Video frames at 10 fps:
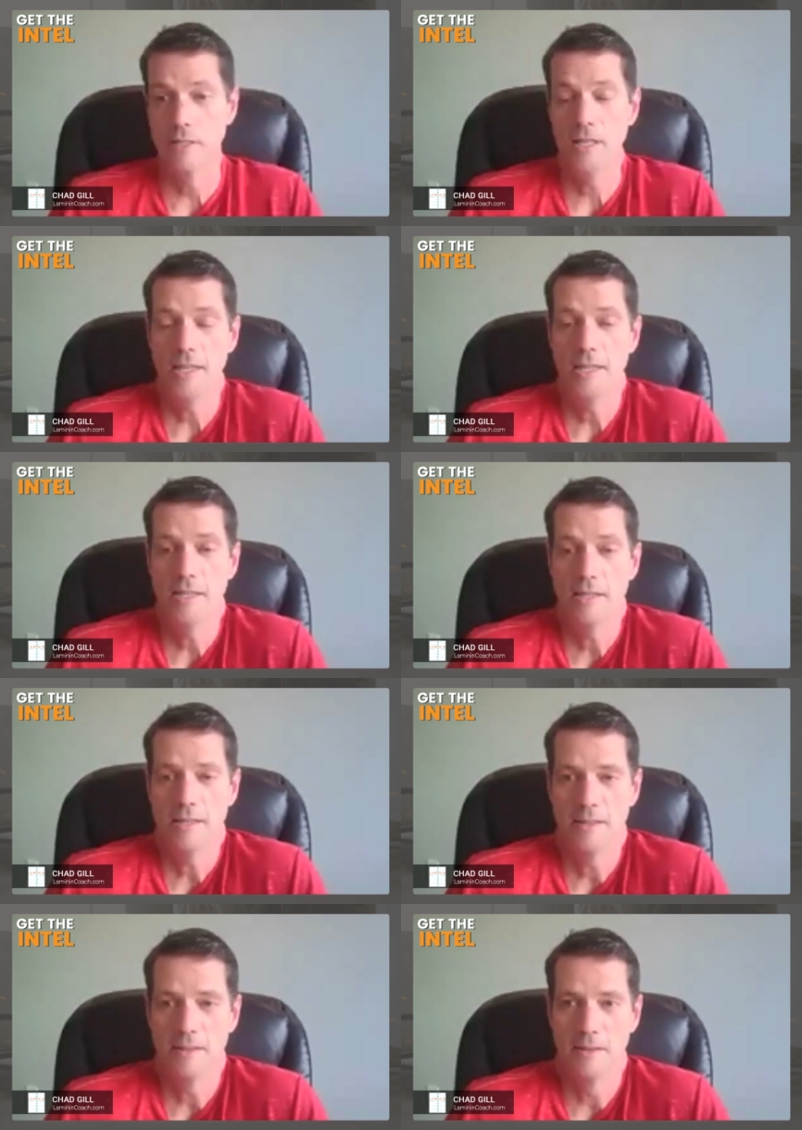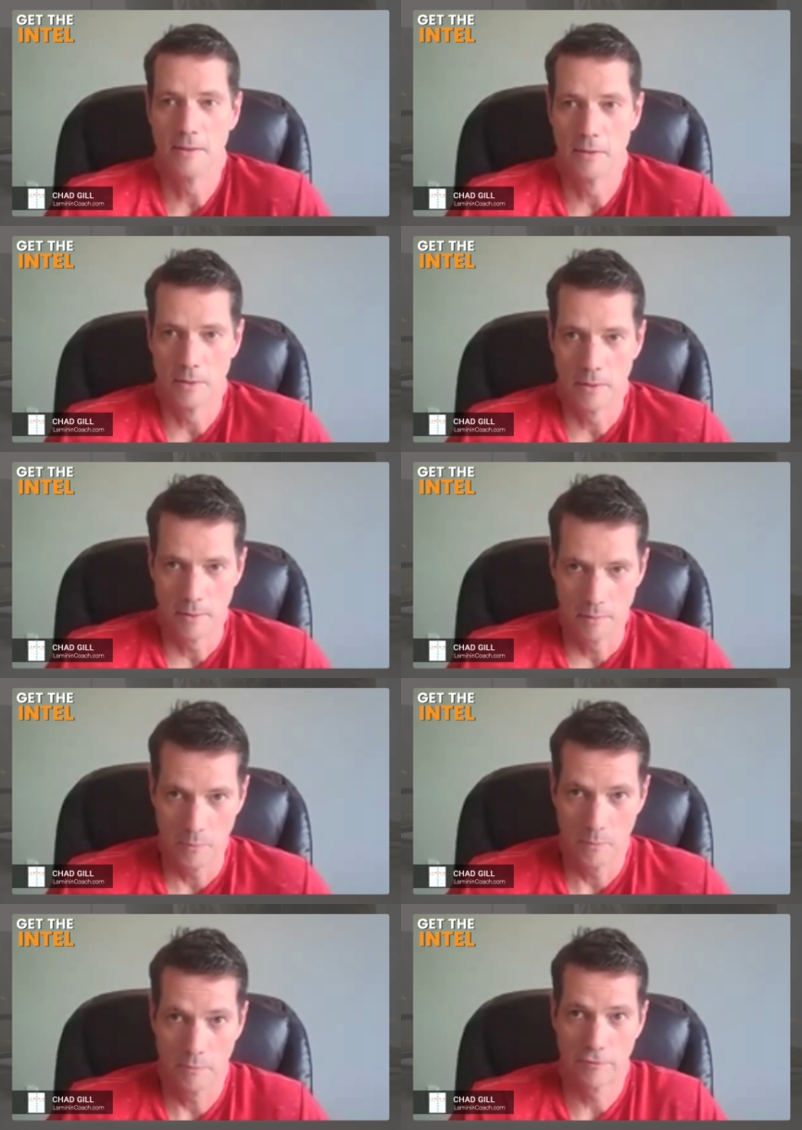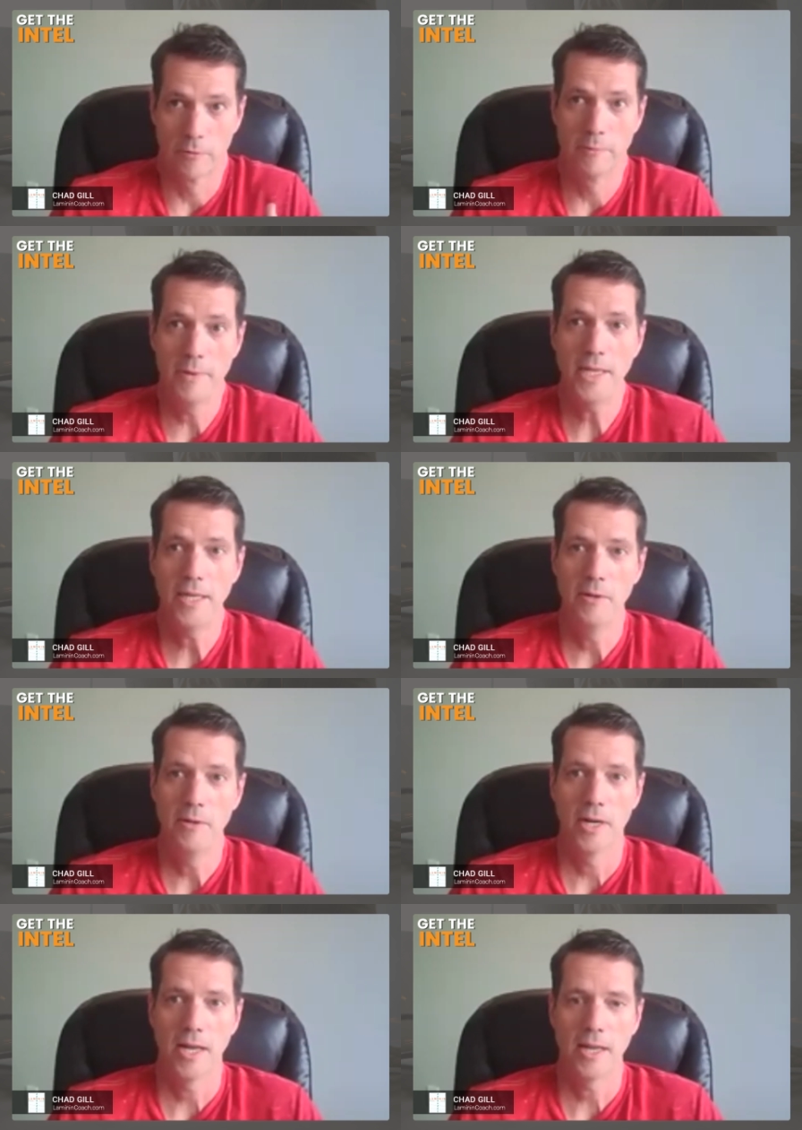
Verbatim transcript: the for me when I